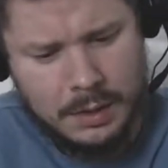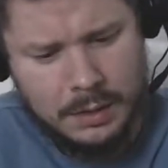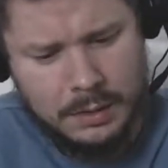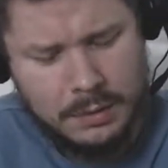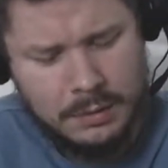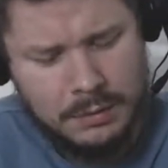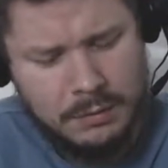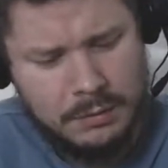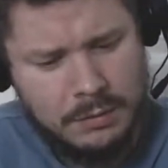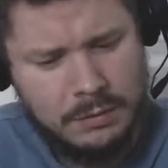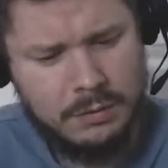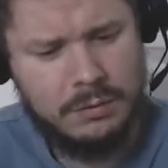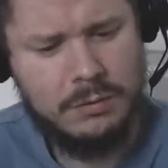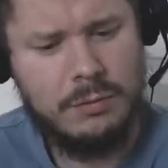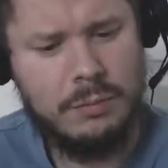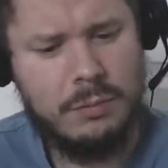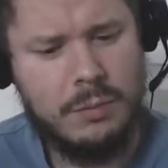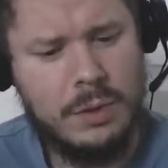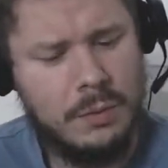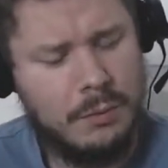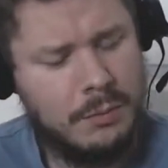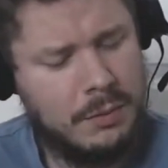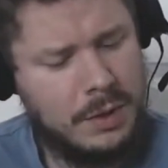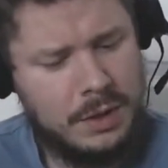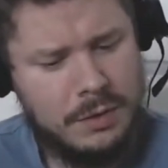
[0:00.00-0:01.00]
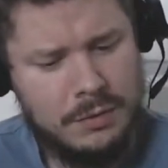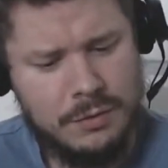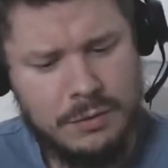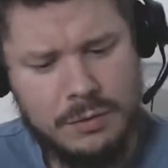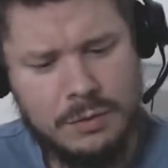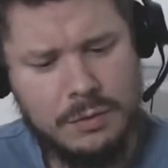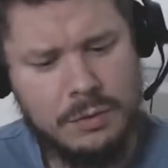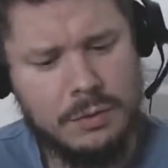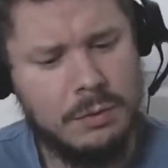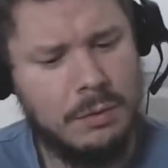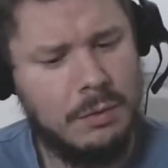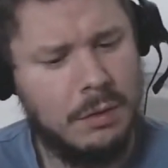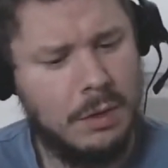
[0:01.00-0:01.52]
This is what we
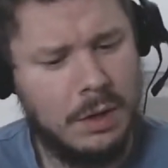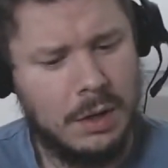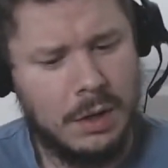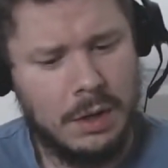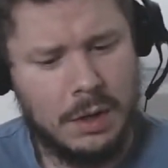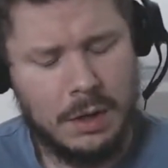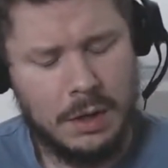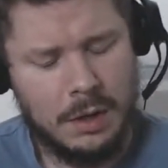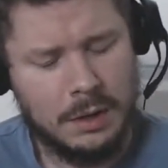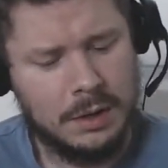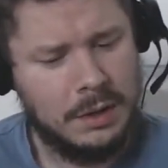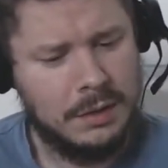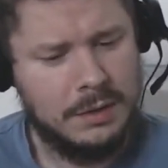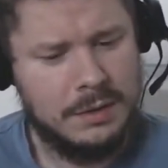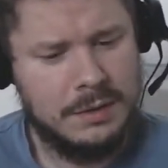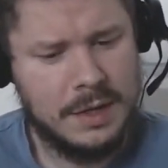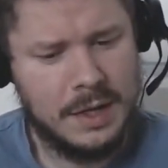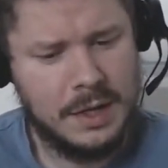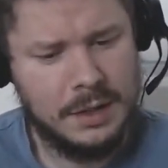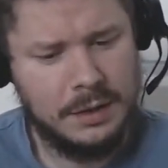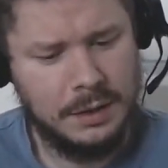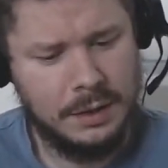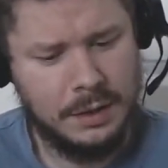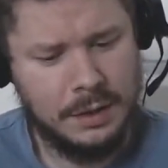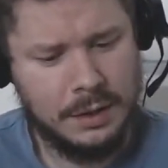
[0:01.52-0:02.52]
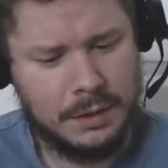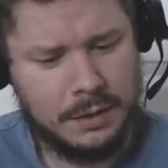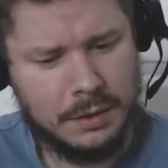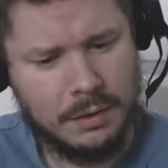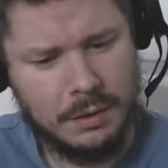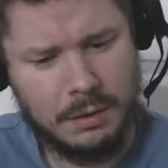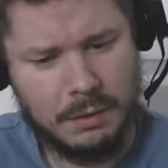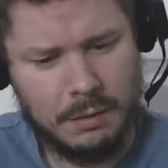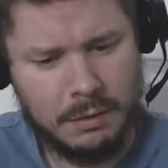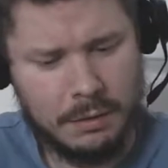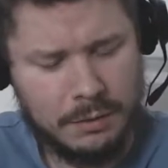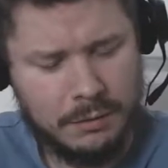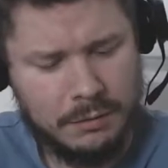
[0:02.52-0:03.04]
do on a daily
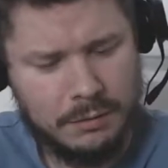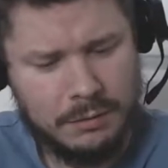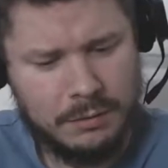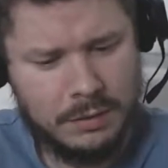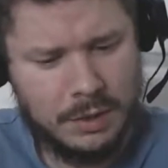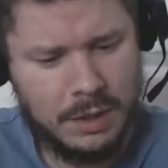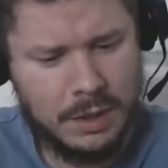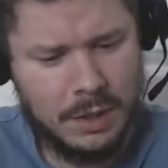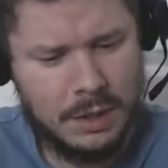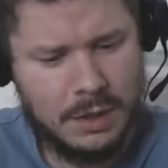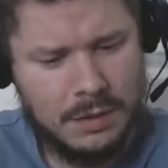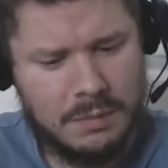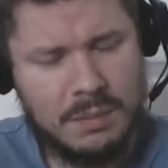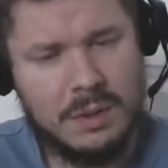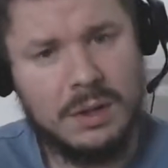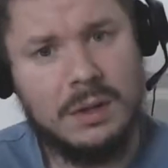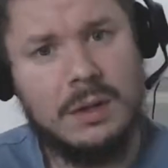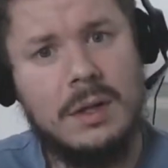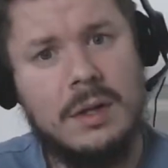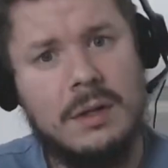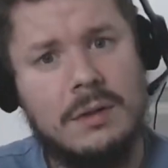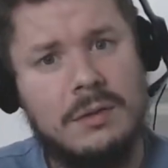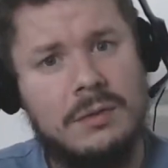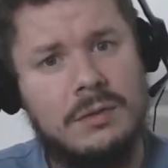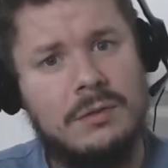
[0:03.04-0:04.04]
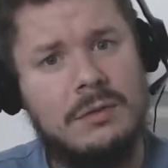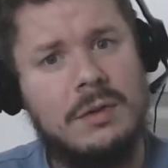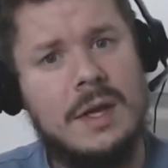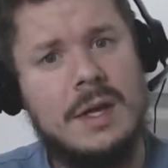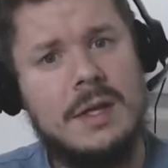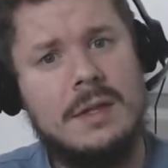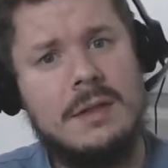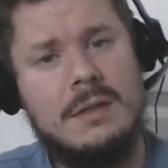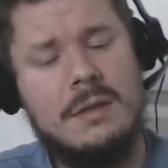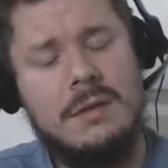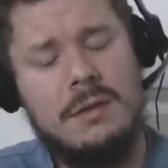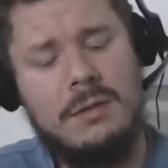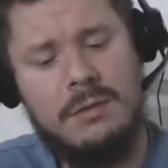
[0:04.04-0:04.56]
occurrence, but let us
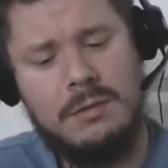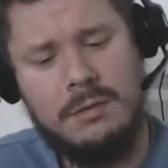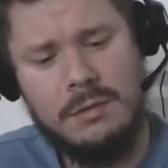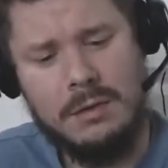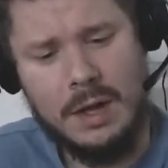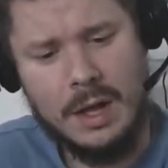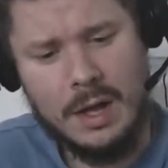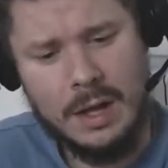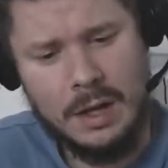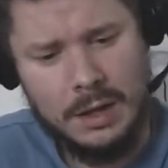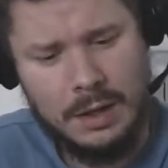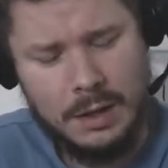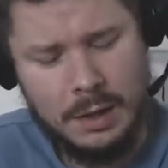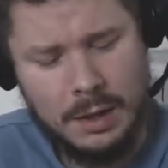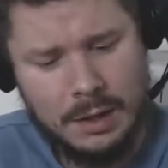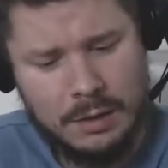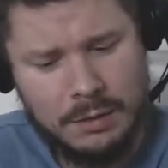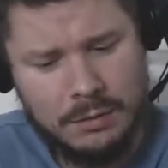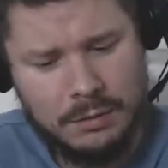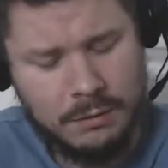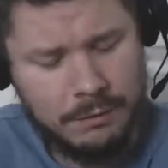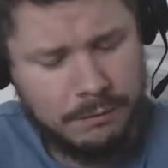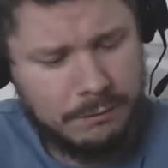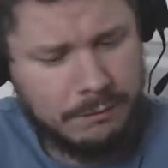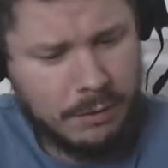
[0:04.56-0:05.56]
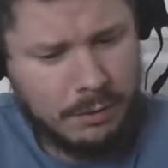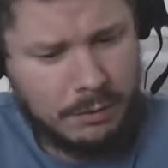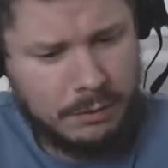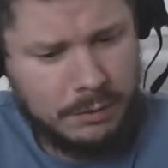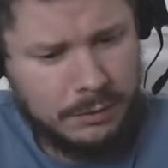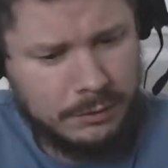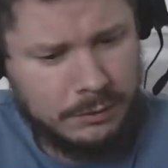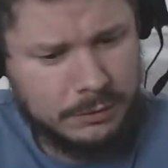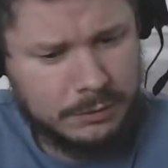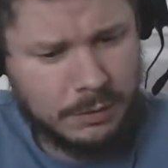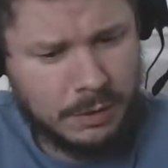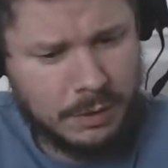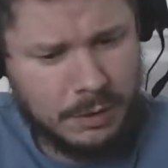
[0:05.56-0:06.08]
take this day to
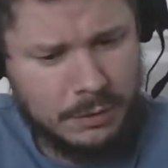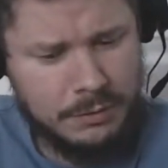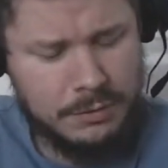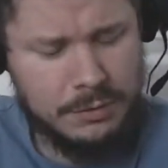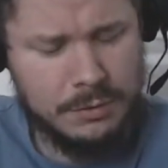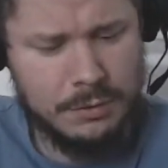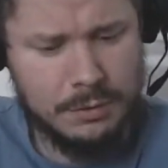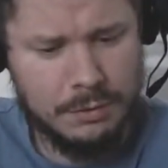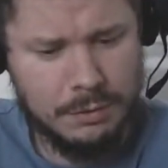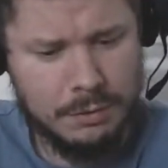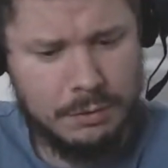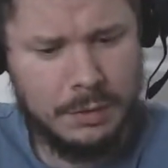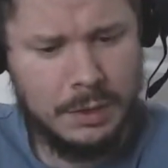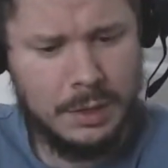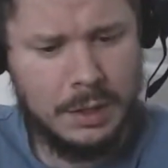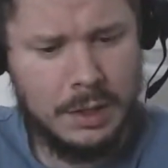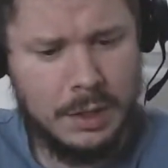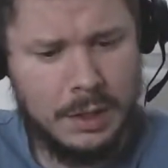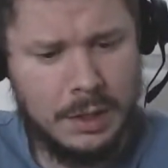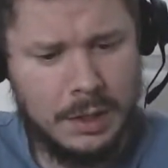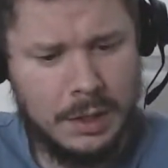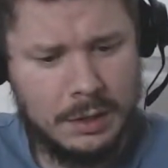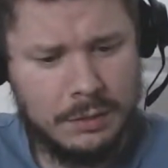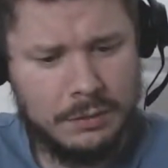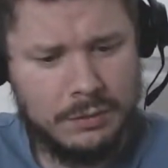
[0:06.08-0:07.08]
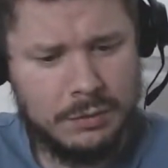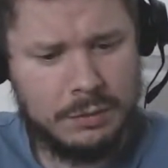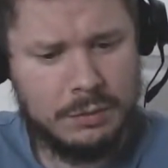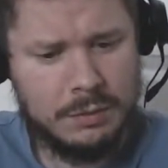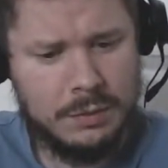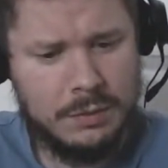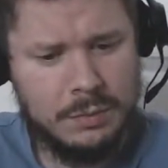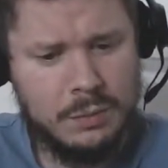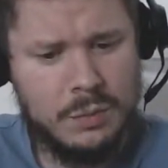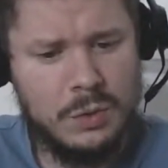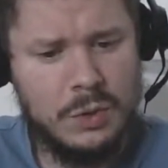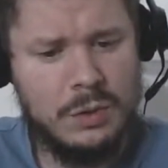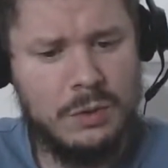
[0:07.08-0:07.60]
focus on you and to
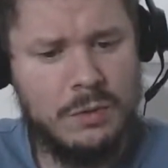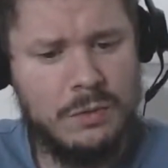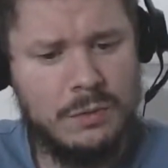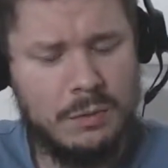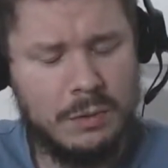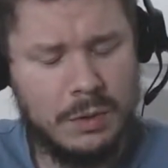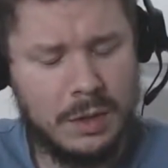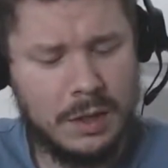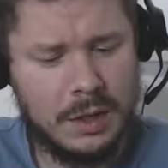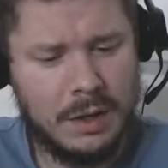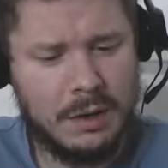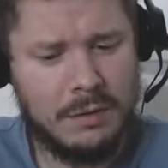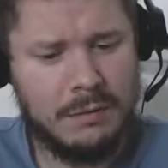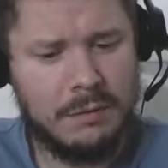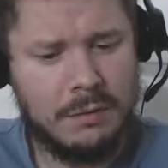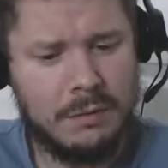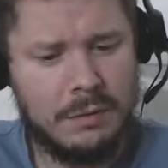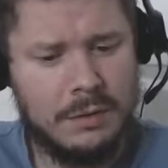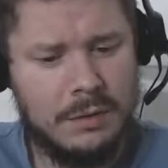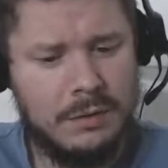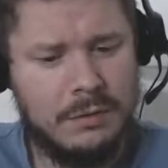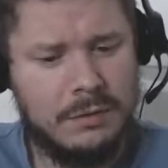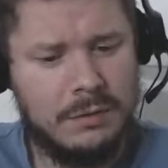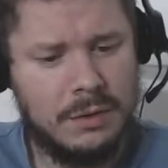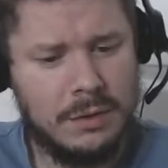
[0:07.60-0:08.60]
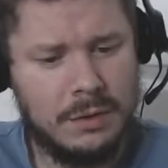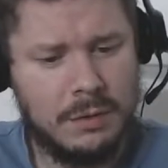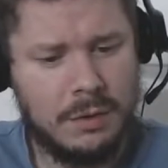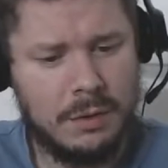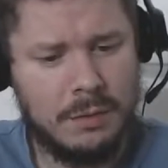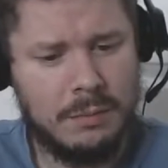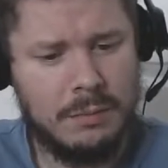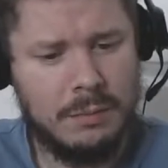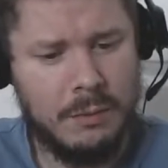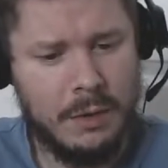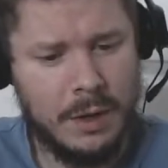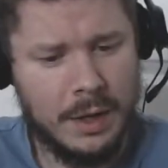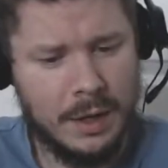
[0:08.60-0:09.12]
remove whatever is in
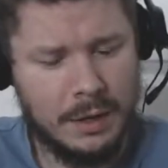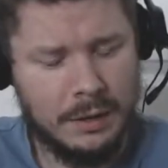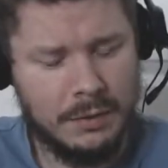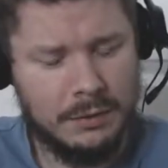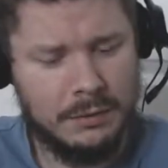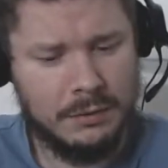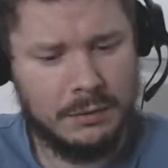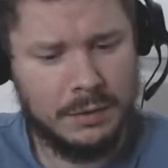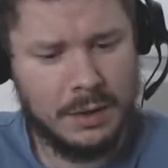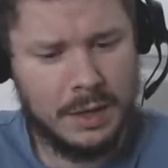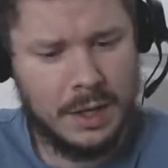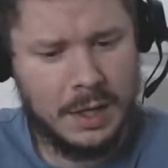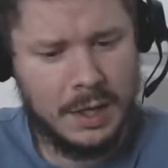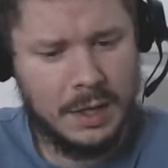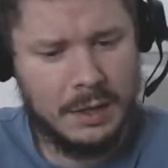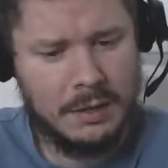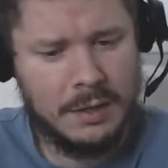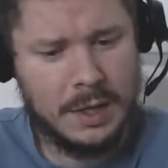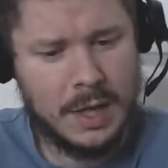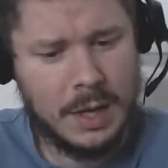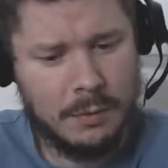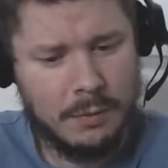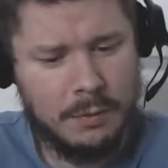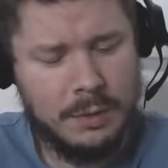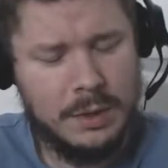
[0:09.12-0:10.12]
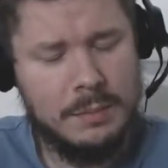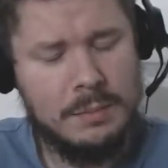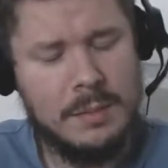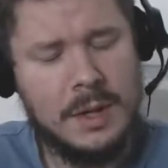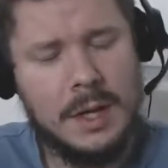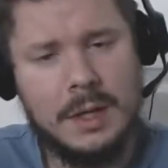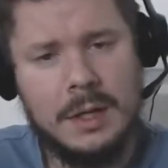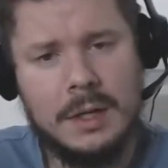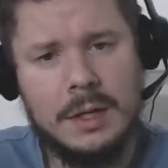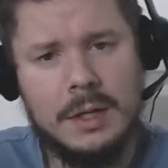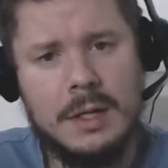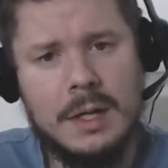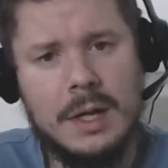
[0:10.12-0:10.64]
our ways, that we may
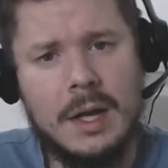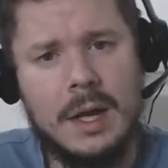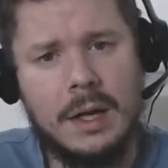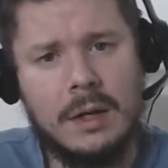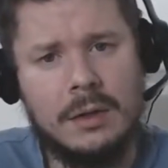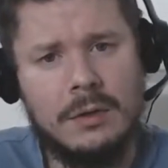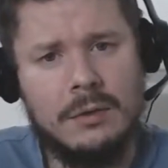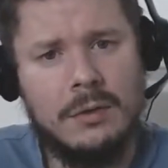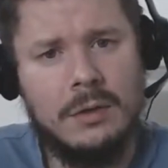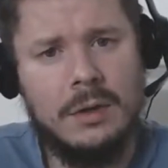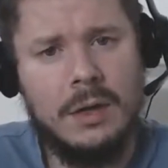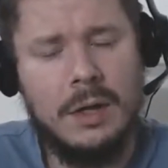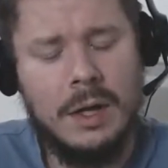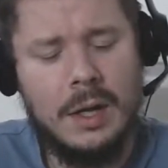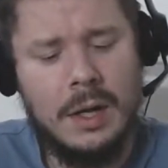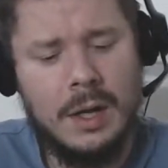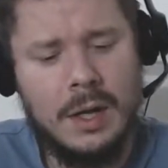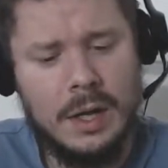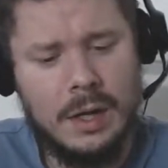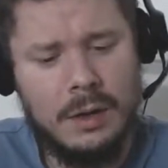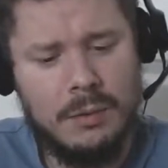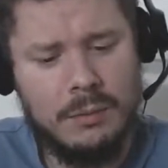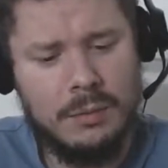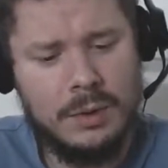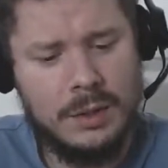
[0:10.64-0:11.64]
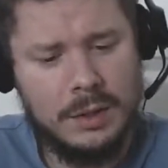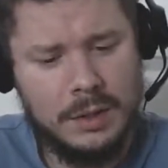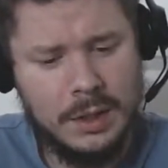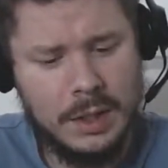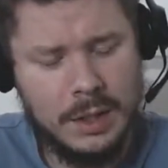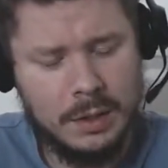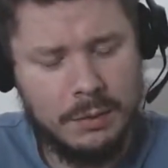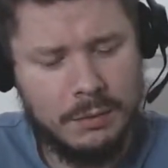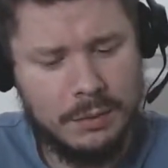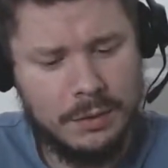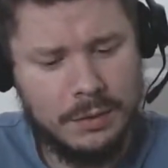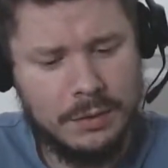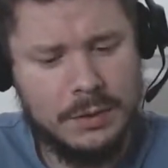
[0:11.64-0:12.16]
connect and
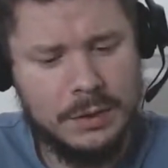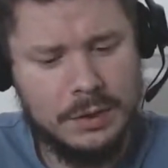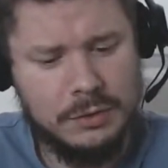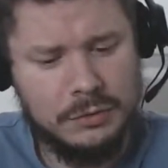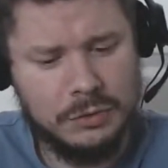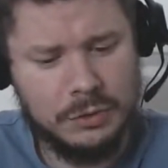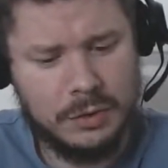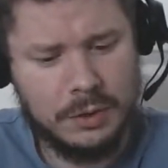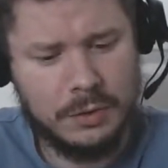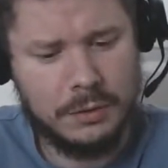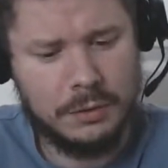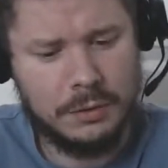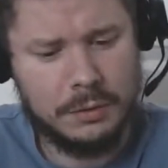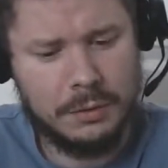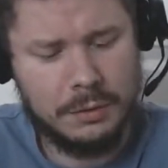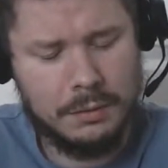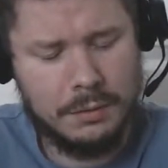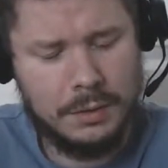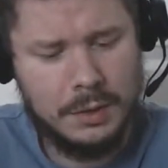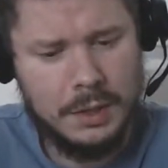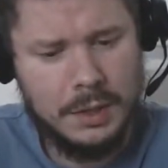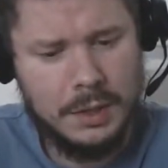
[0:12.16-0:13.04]
relate with each other.